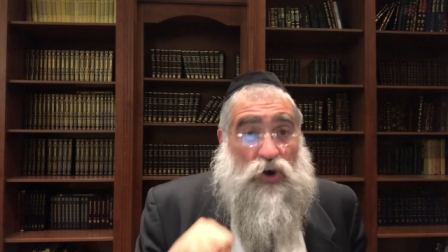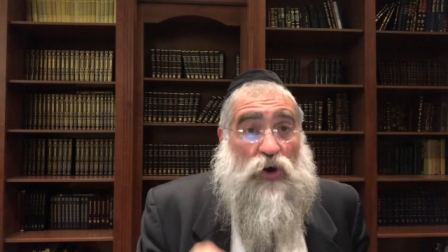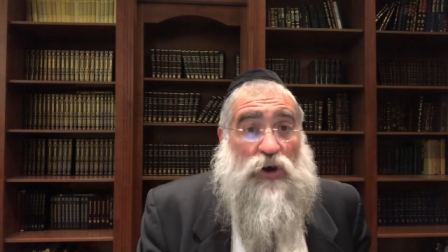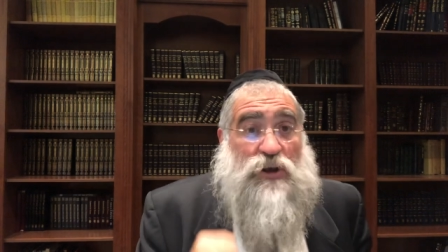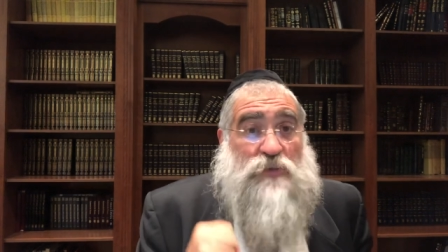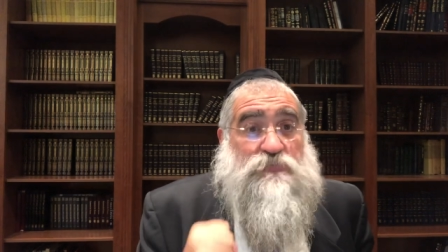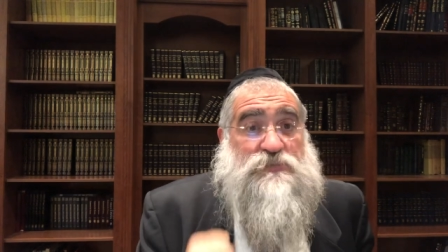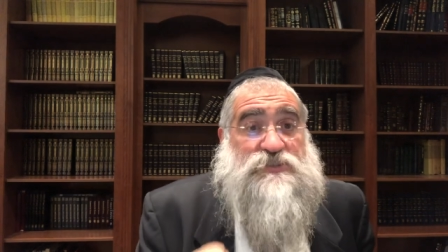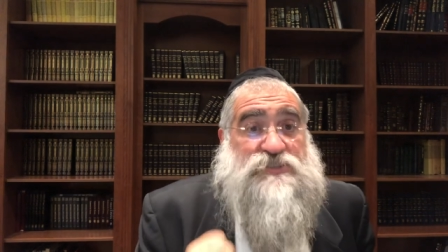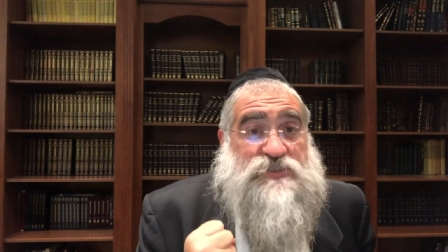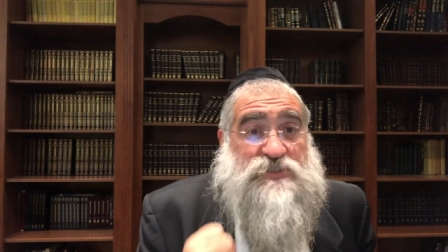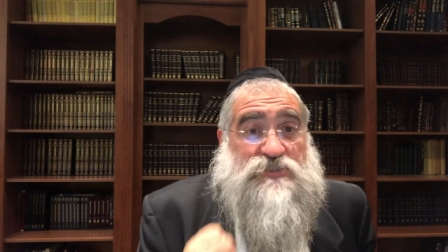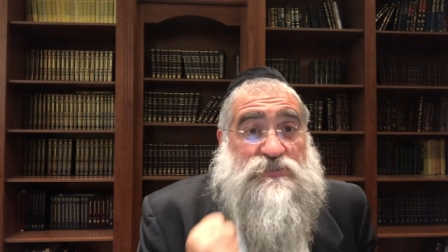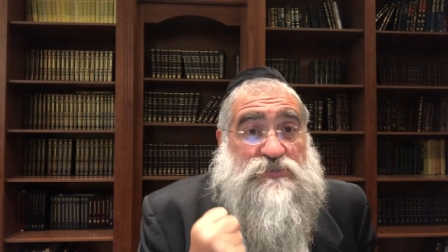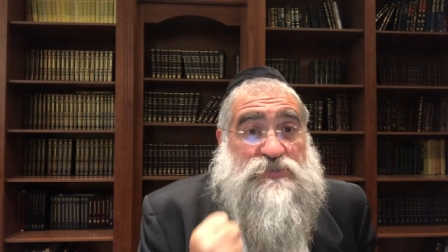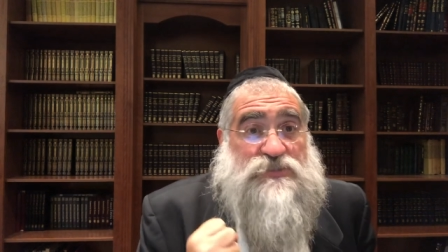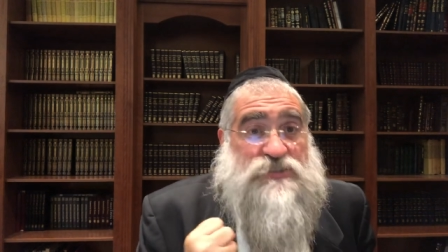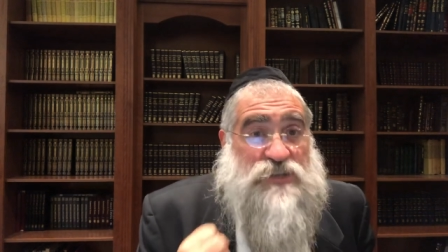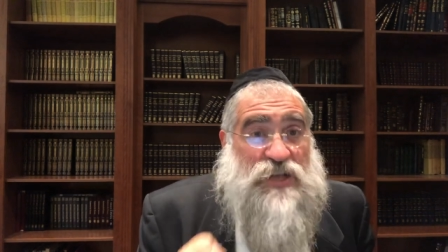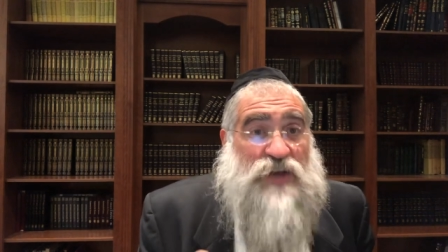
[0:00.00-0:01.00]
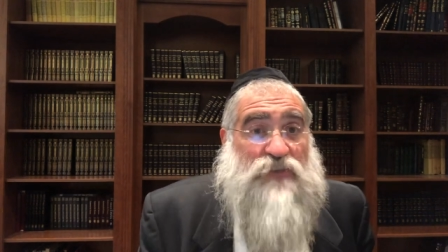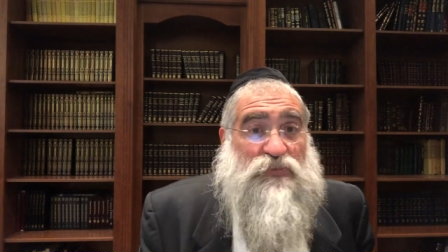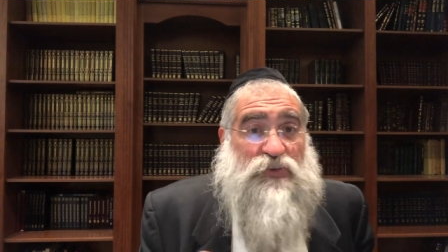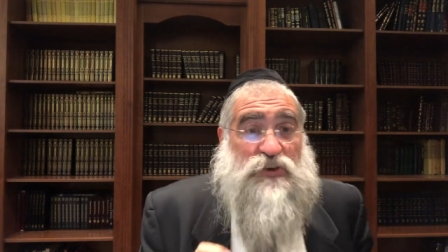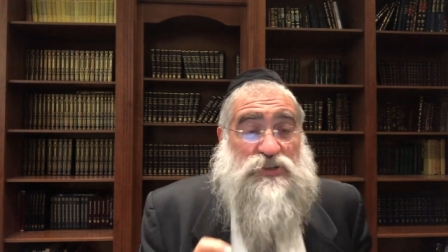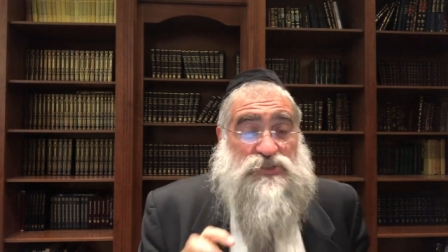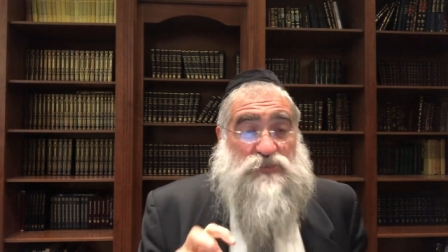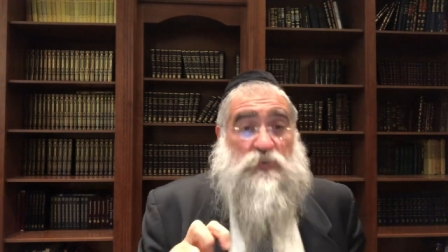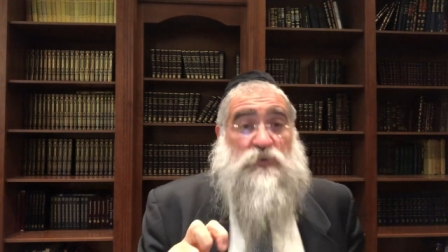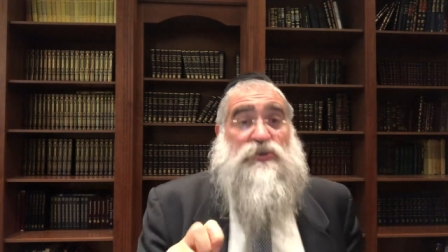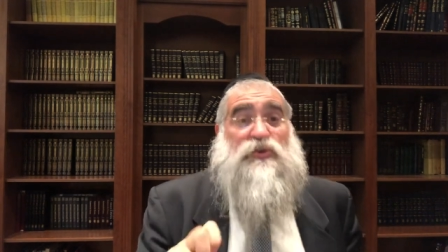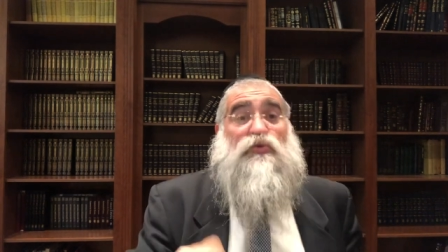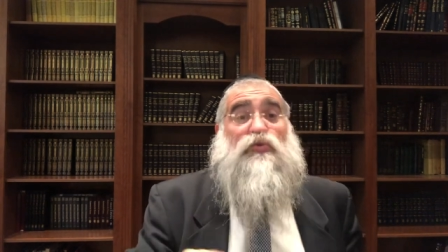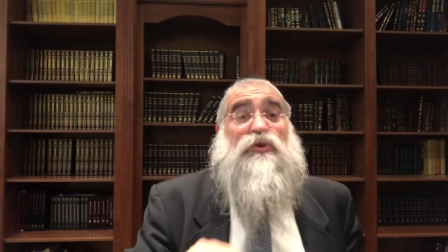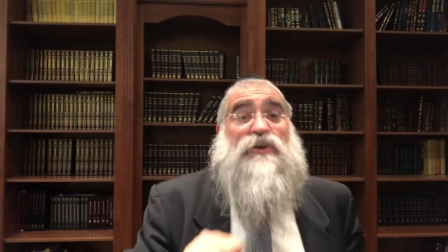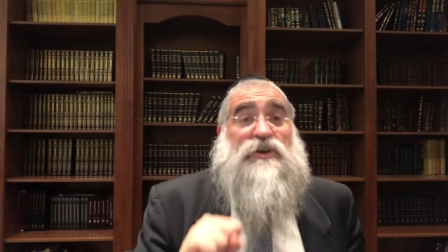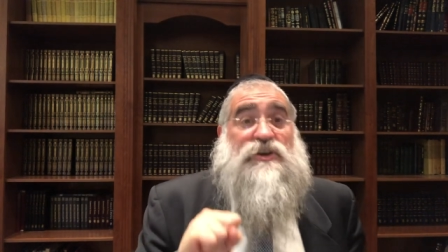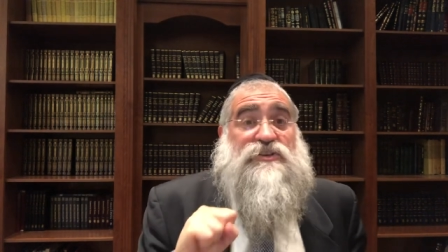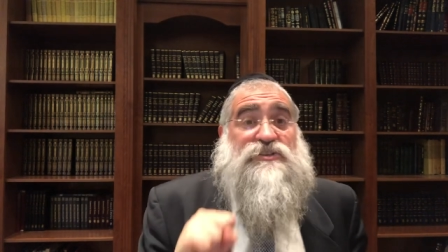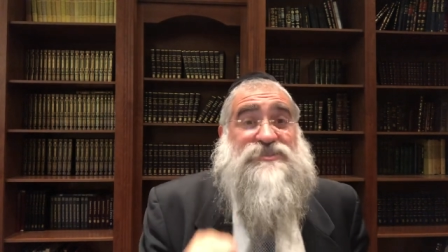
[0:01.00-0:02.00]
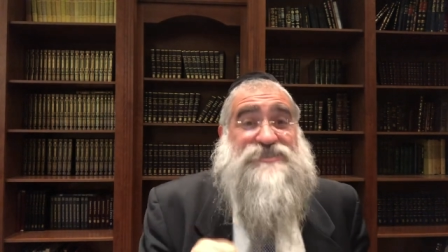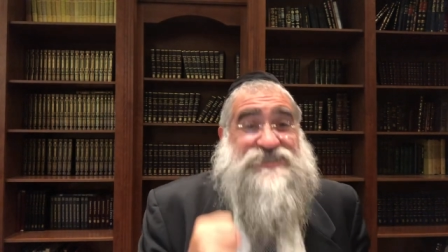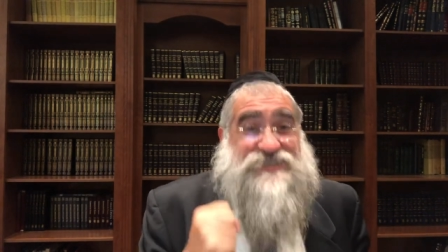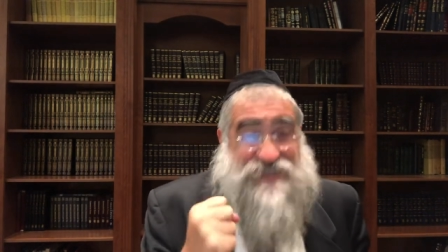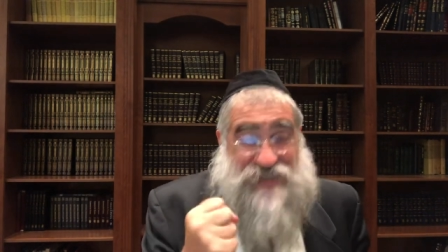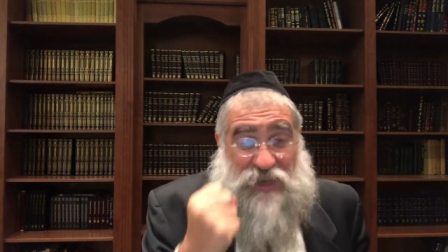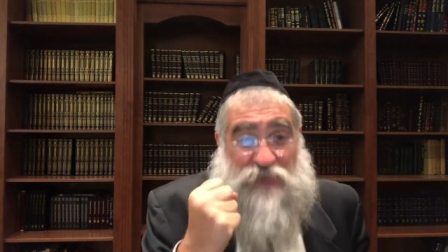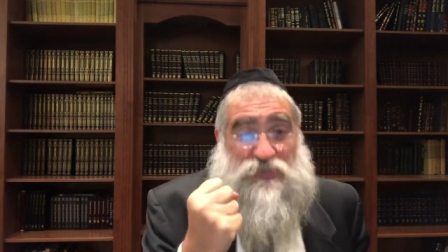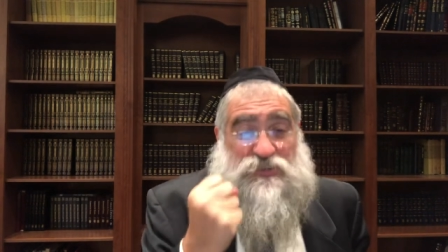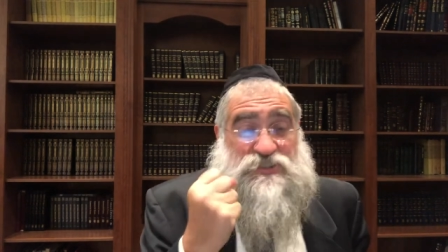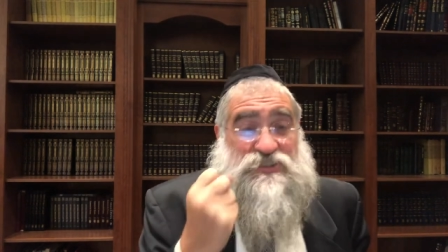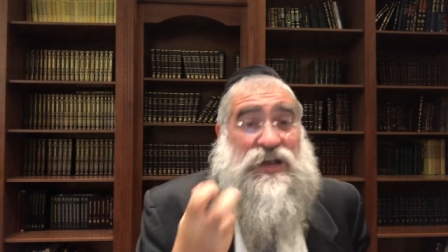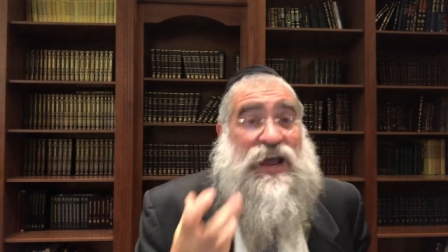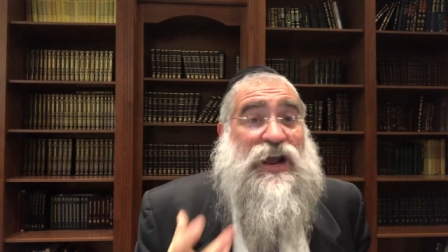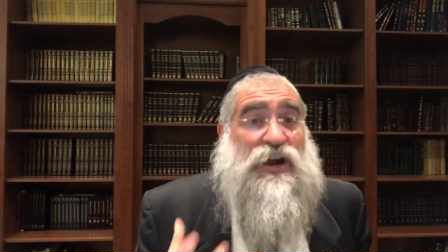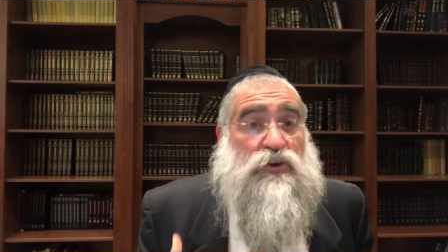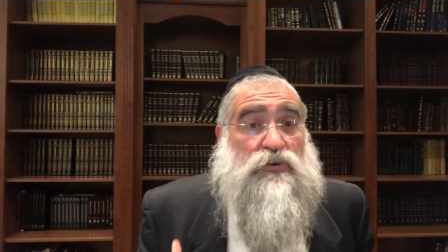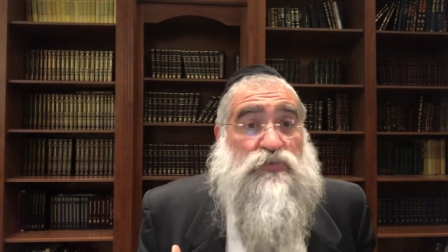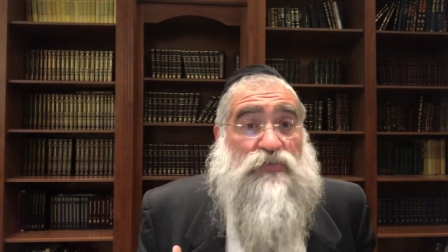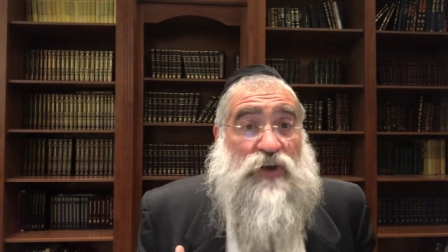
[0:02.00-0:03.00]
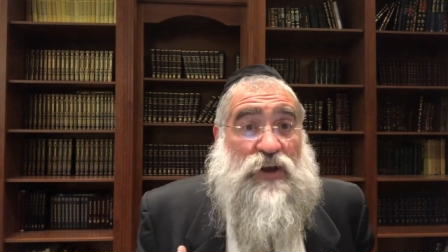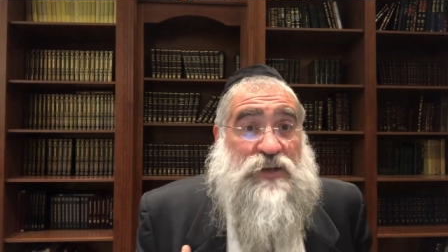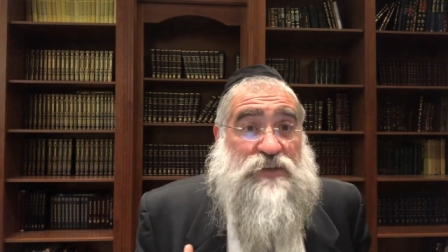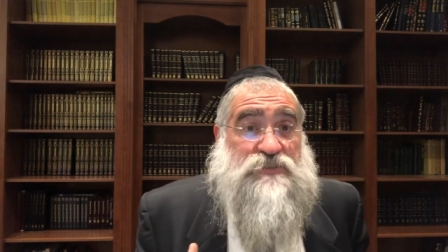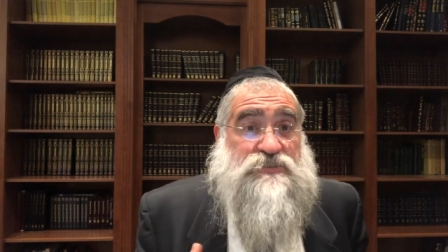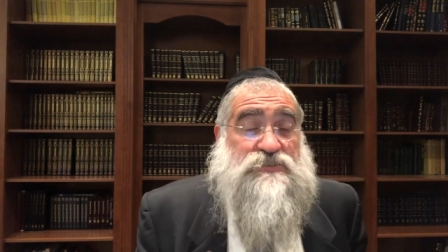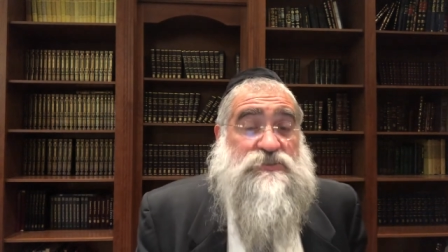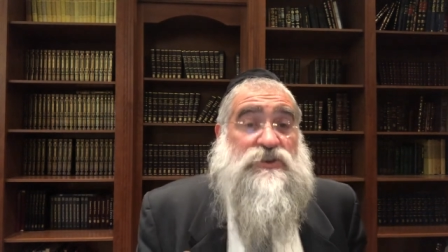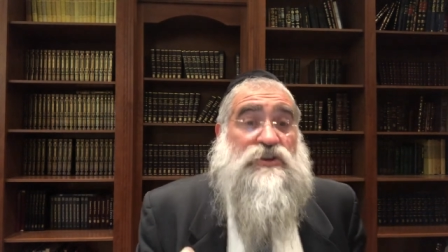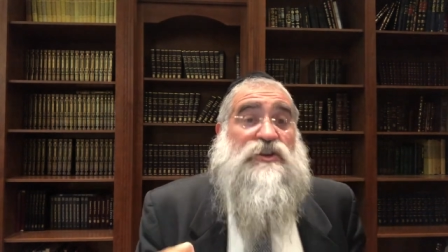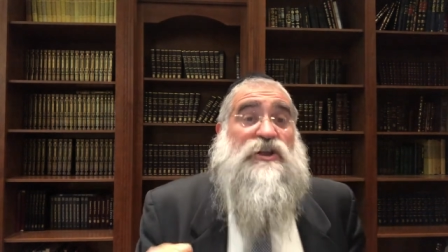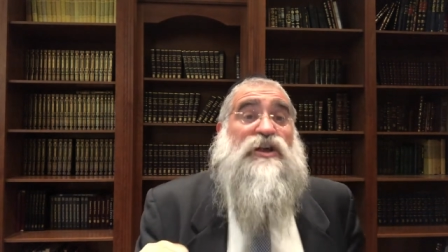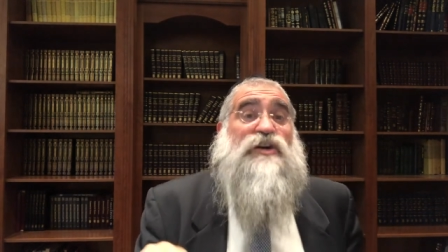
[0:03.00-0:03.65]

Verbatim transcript: on Mesiris Nefesh, when you're willing to self sacrifice